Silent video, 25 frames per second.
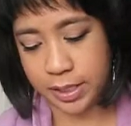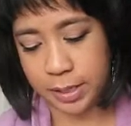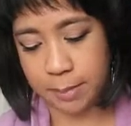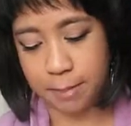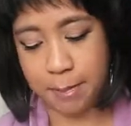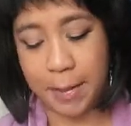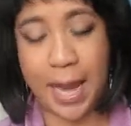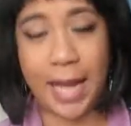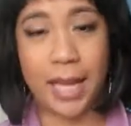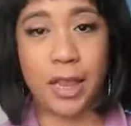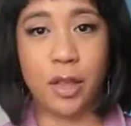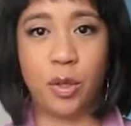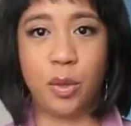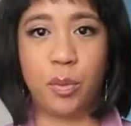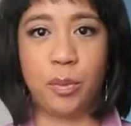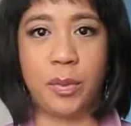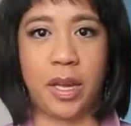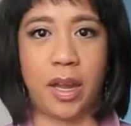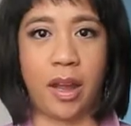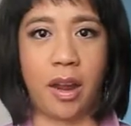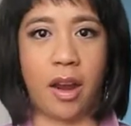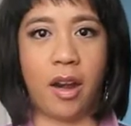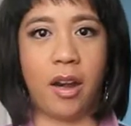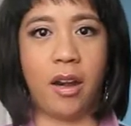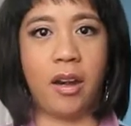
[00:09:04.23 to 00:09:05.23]
the Matte
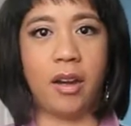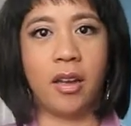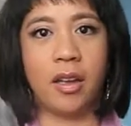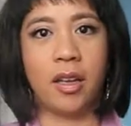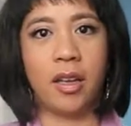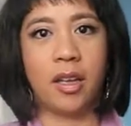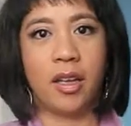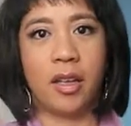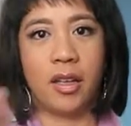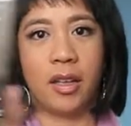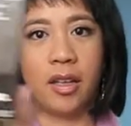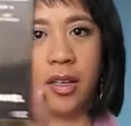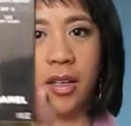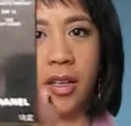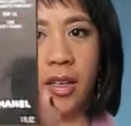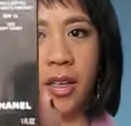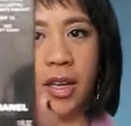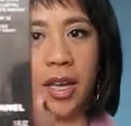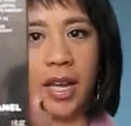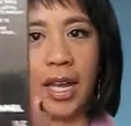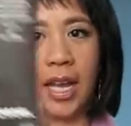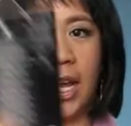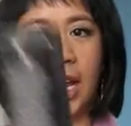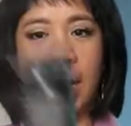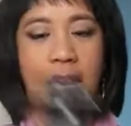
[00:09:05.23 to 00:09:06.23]
Lumiere
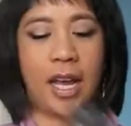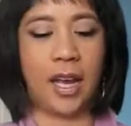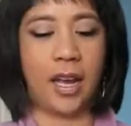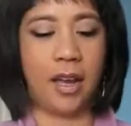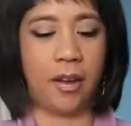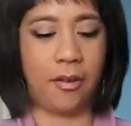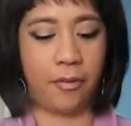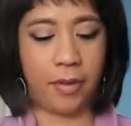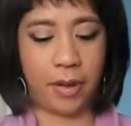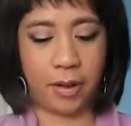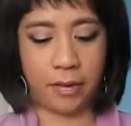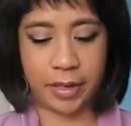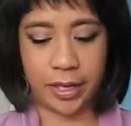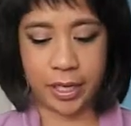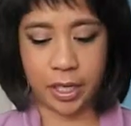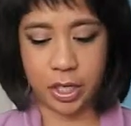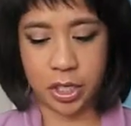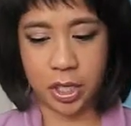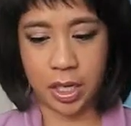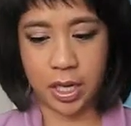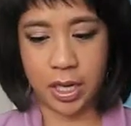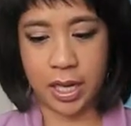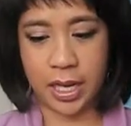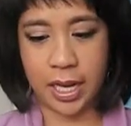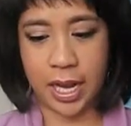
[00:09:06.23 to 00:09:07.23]

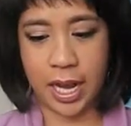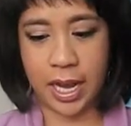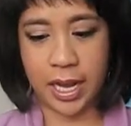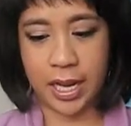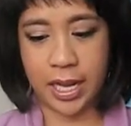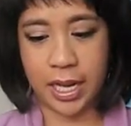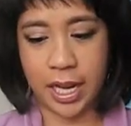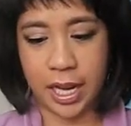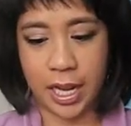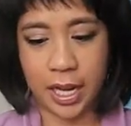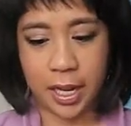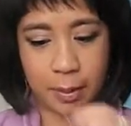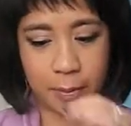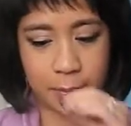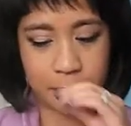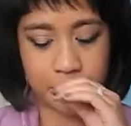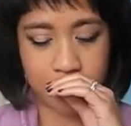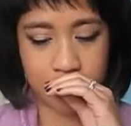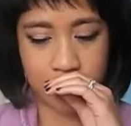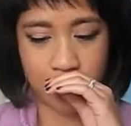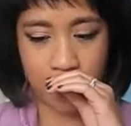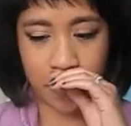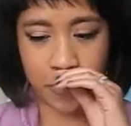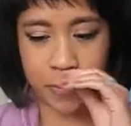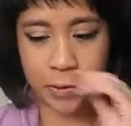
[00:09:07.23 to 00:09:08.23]
foundation, and I am
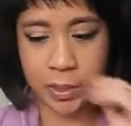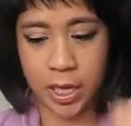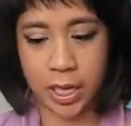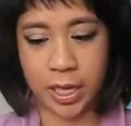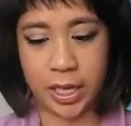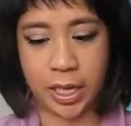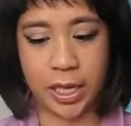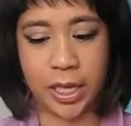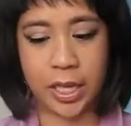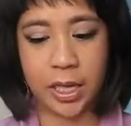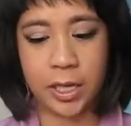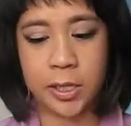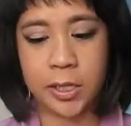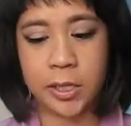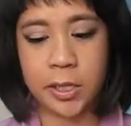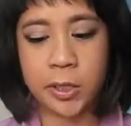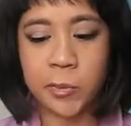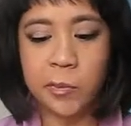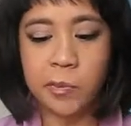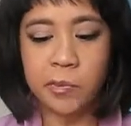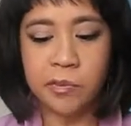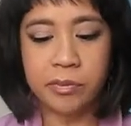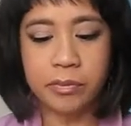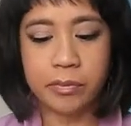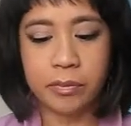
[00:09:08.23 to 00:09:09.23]
Soft Honey.
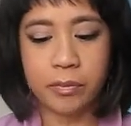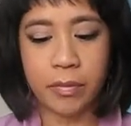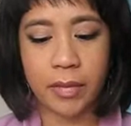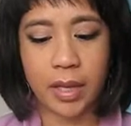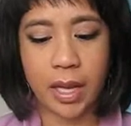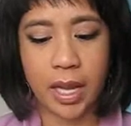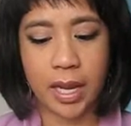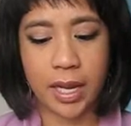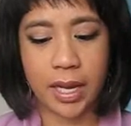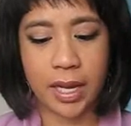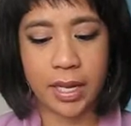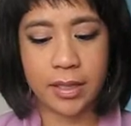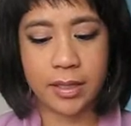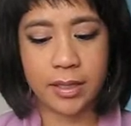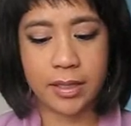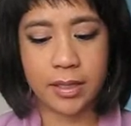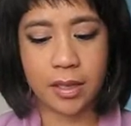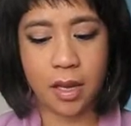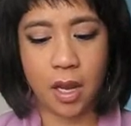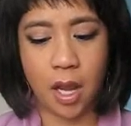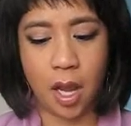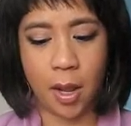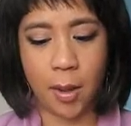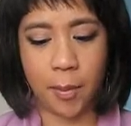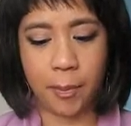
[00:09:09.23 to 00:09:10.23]
And it's
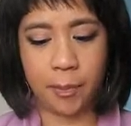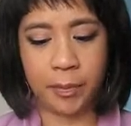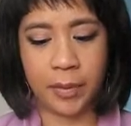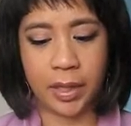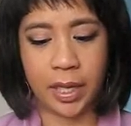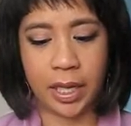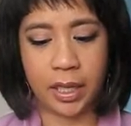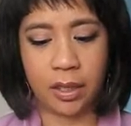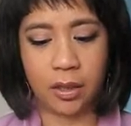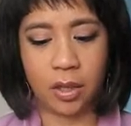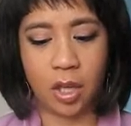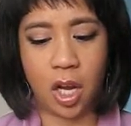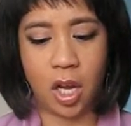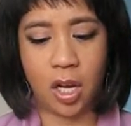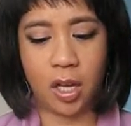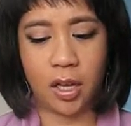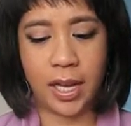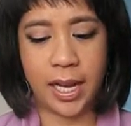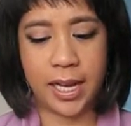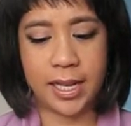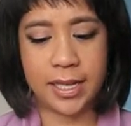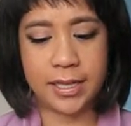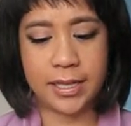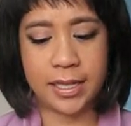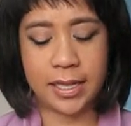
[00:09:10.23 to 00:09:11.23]
a
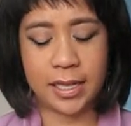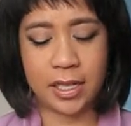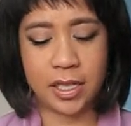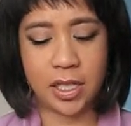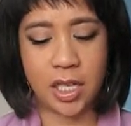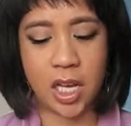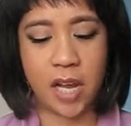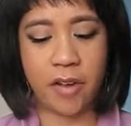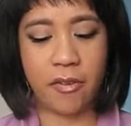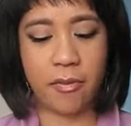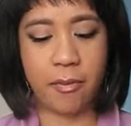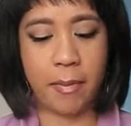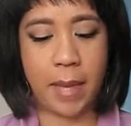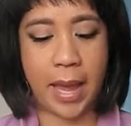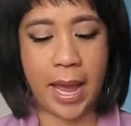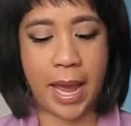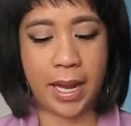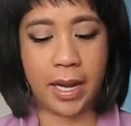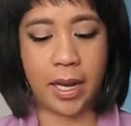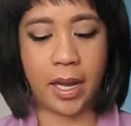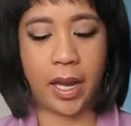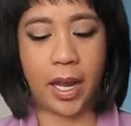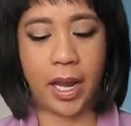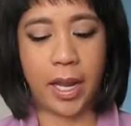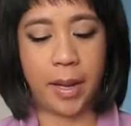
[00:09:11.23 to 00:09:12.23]
long-lasting soft
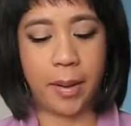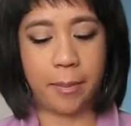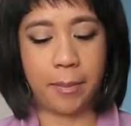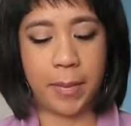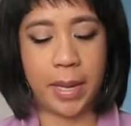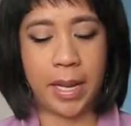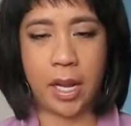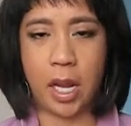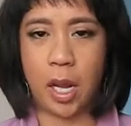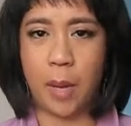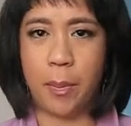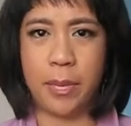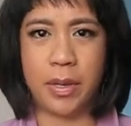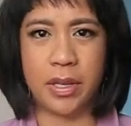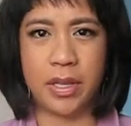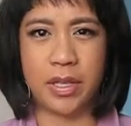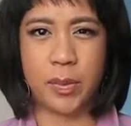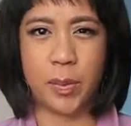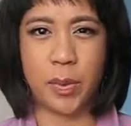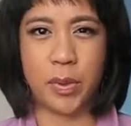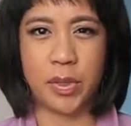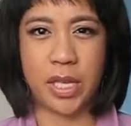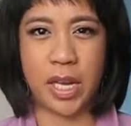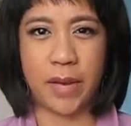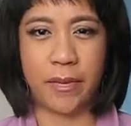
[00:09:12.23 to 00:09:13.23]
matte makeup. It's
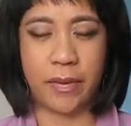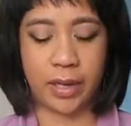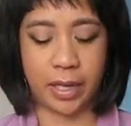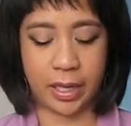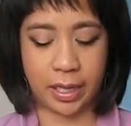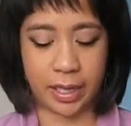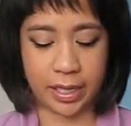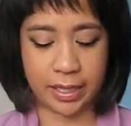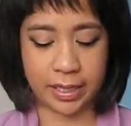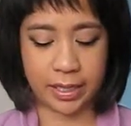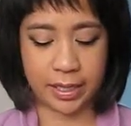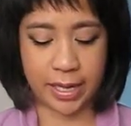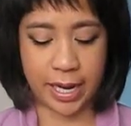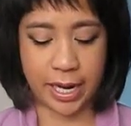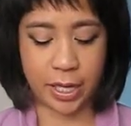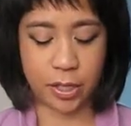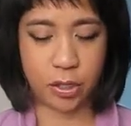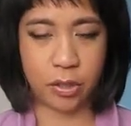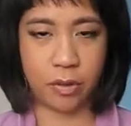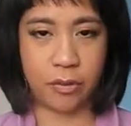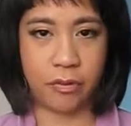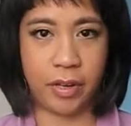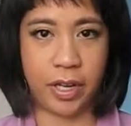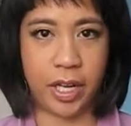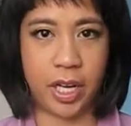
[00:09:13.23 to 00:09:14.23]
supposed to have like a nice
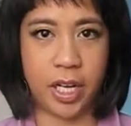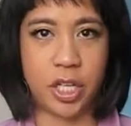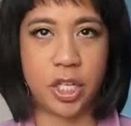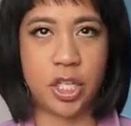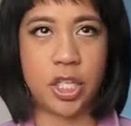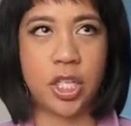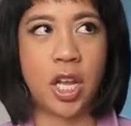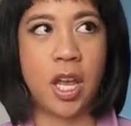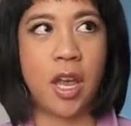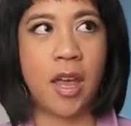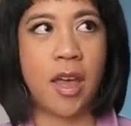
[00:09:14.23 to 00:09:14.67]
natural finish,